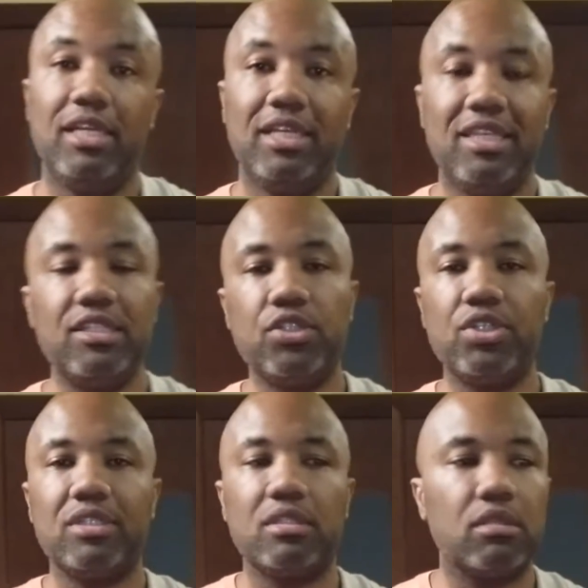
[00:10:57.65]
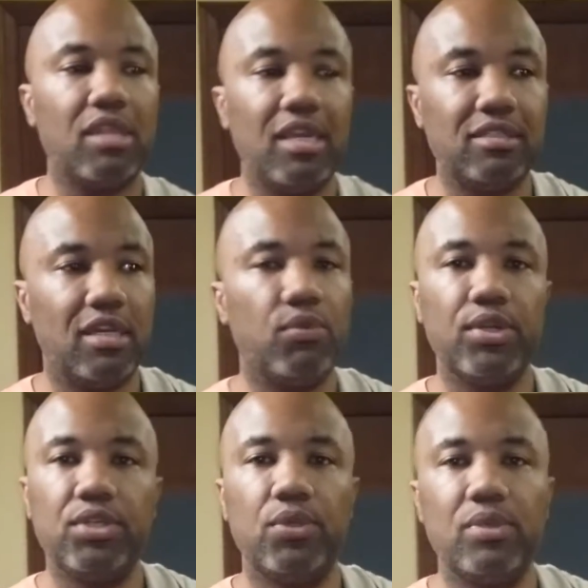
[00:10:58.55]
These are just things that we're
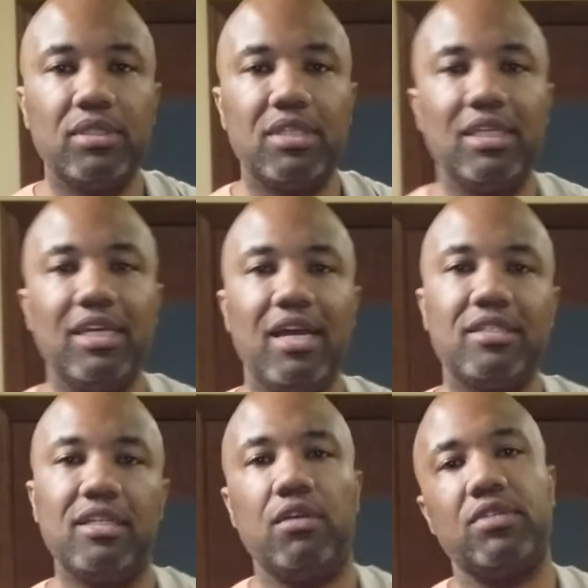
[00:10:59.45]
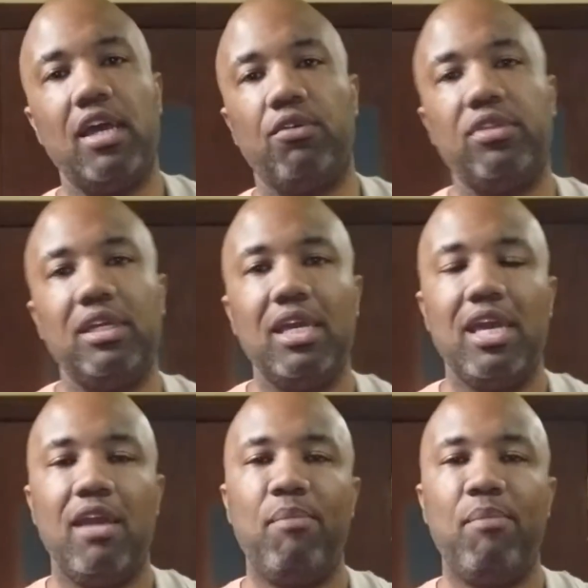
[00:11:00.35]
doing to get ourselves healthy and